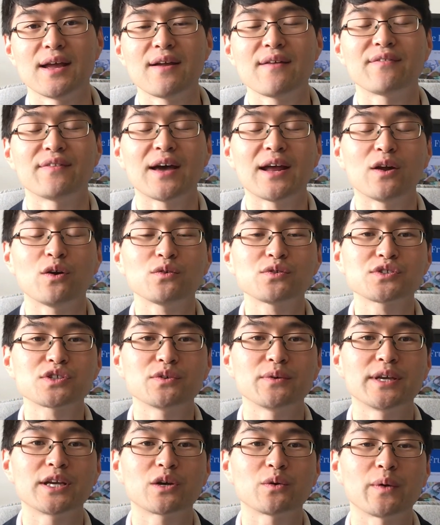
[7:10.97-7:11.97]
that
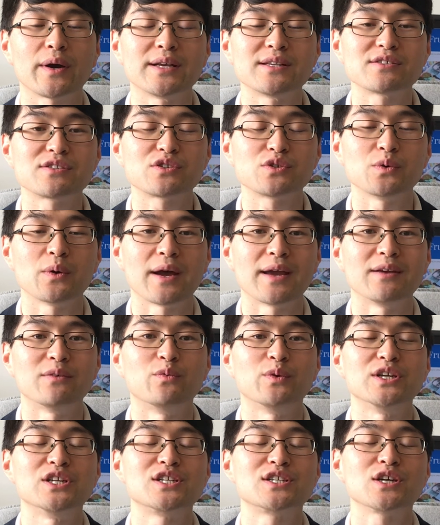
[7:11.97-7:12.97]
also equates to a
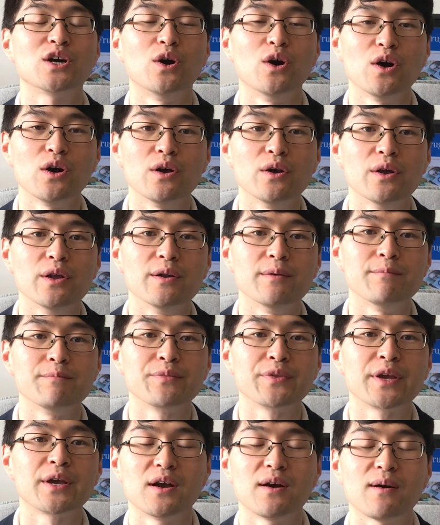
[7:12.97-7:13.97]
return
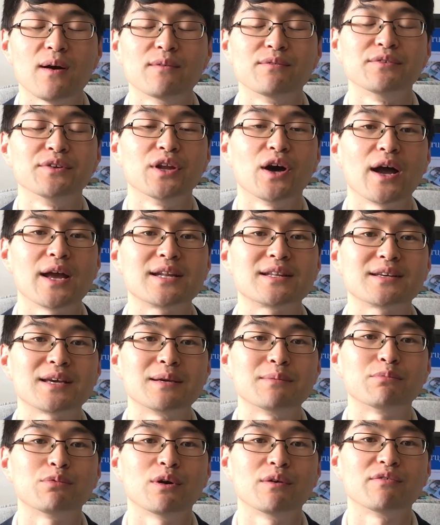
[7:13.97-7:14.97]
of
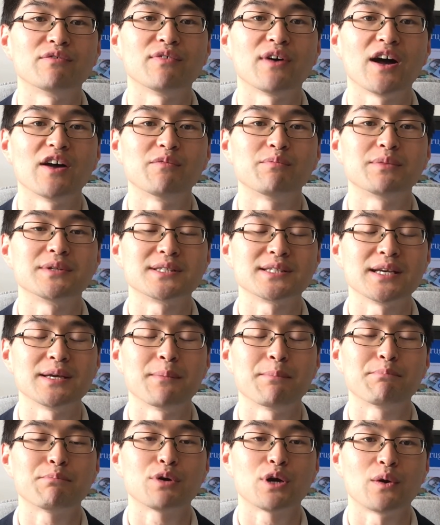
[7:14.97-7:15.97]

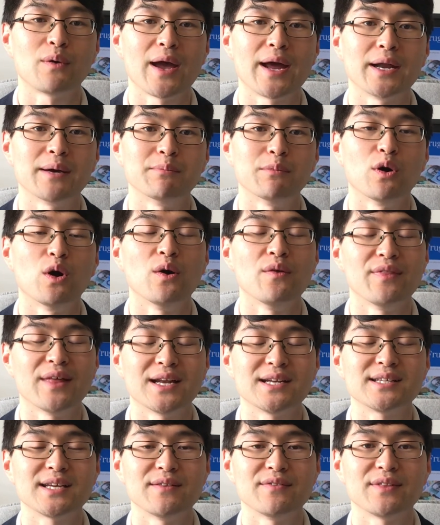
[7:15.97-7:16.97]
19.5% per annum on
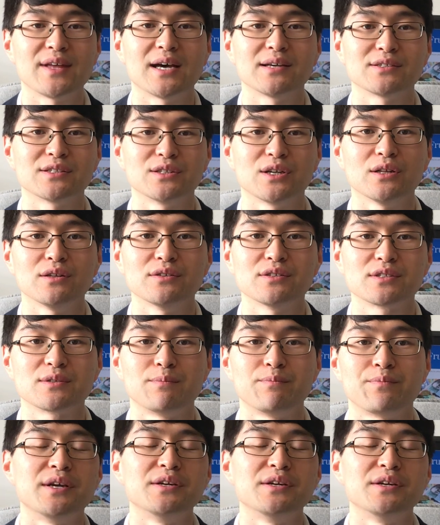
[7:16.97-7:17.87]
that $10,000.